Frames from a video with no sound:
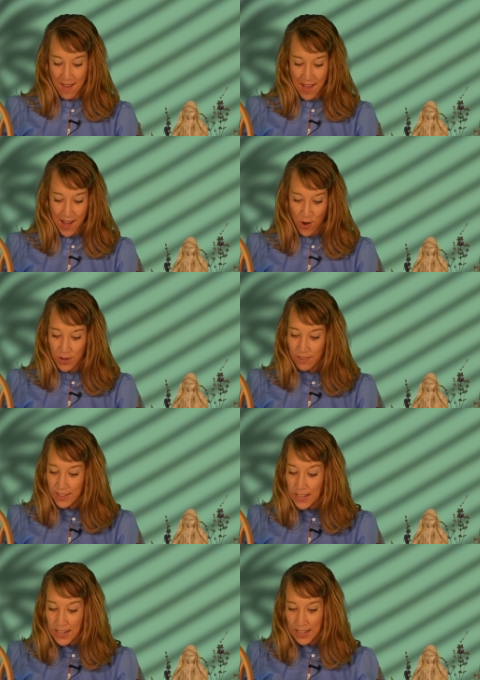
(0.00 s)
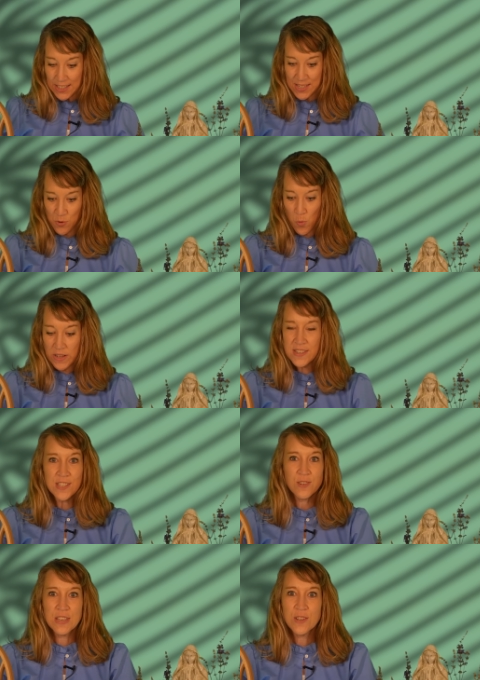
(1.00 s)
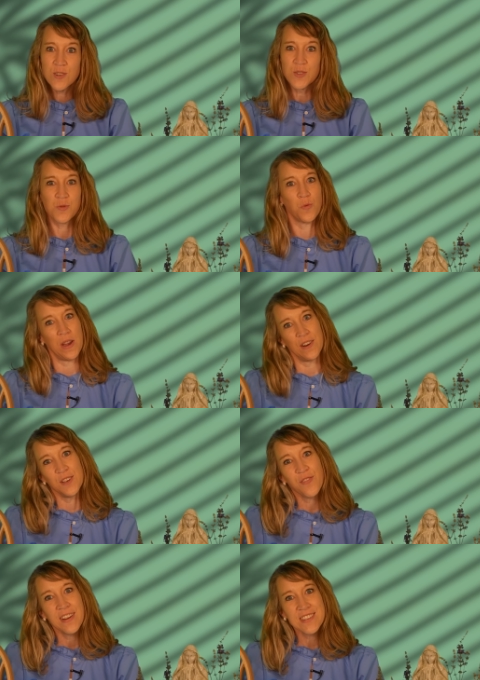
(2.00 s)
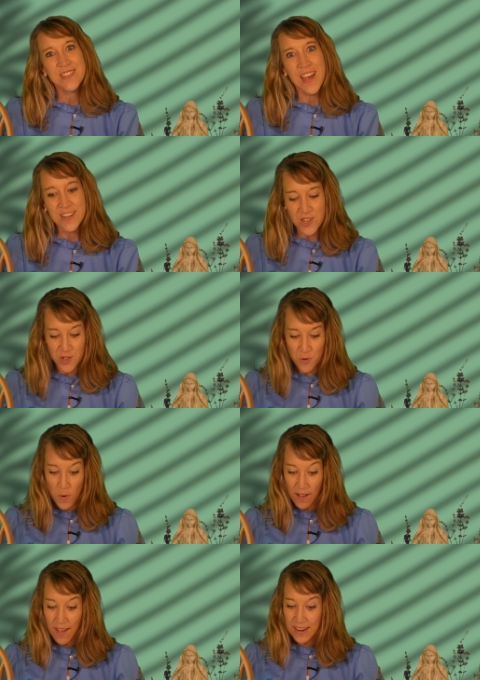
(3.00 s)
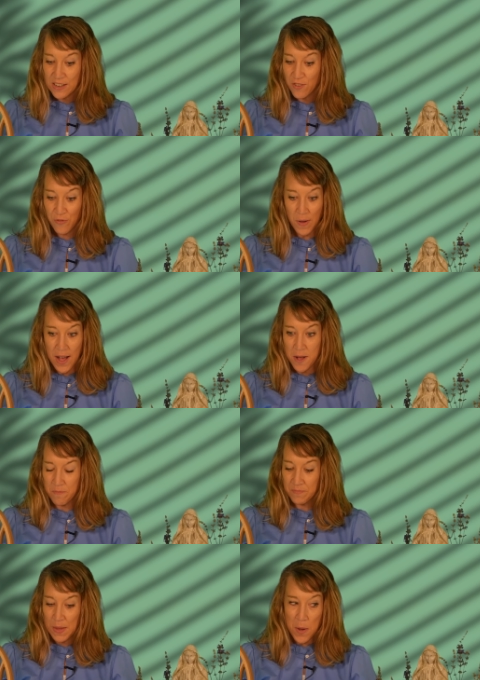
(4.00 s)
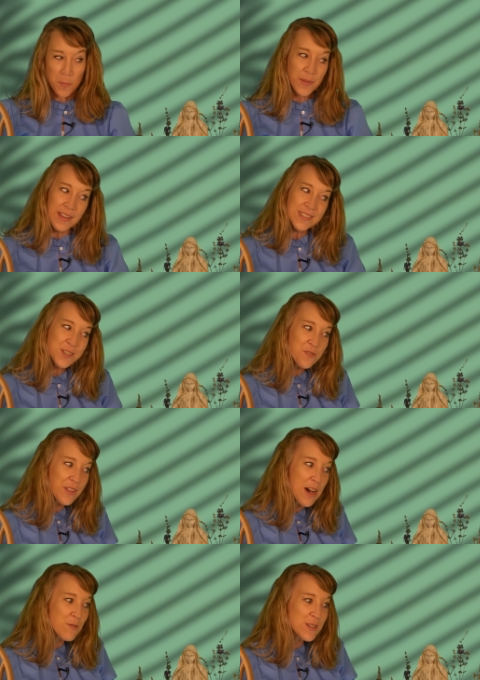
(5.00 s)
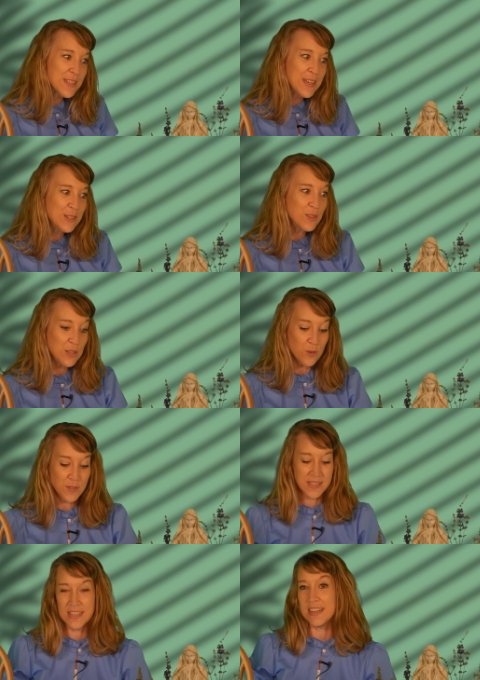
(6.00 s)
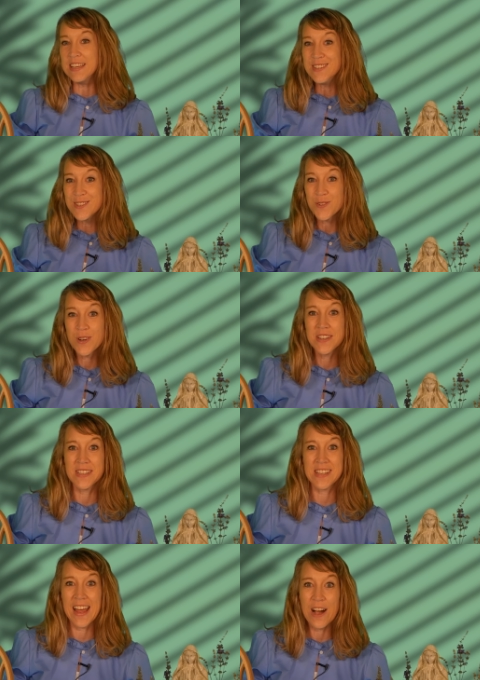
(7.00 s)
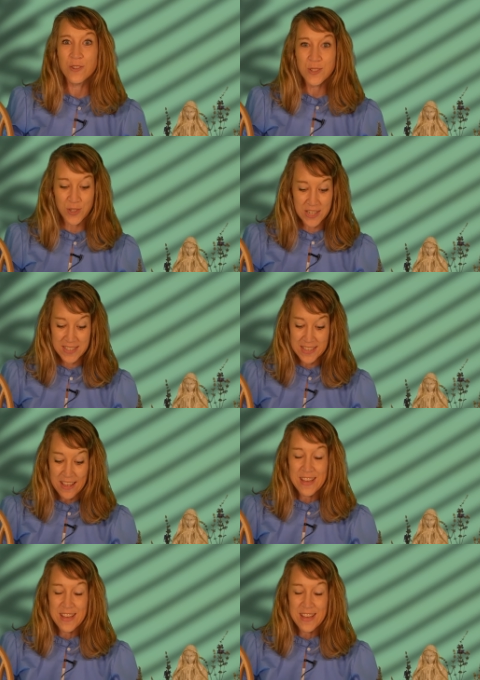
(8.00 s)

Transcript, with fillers: How it works? What do you use? Where do you find a statue? What kind of um, plants or flowers can you use? Is it indoors? Is it outdoors?